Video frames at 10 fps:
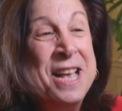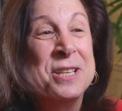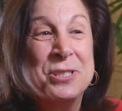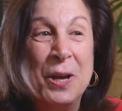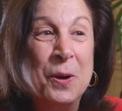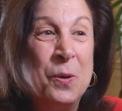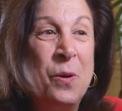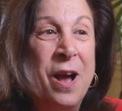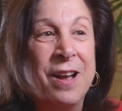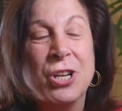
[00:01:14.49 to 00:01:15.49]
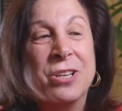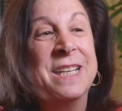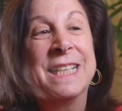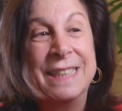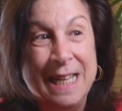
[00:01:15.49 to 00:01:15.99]
So a good
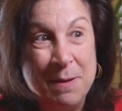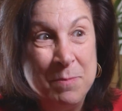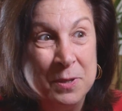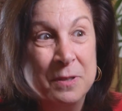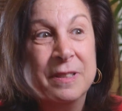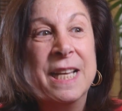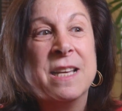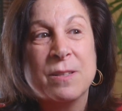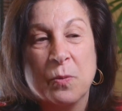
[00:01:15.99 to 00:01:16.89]
example is